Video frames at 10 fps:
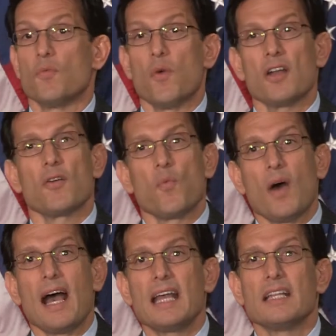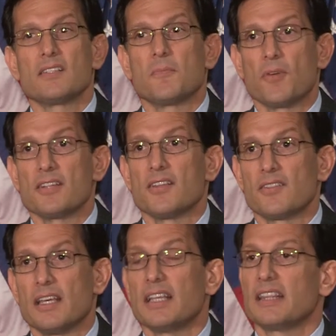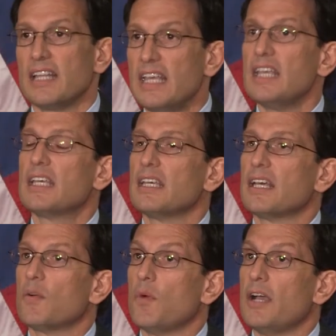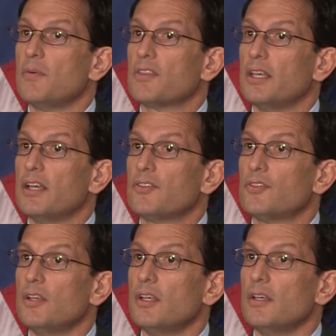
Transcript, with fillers: wonder why it is the president think that he can get away with this.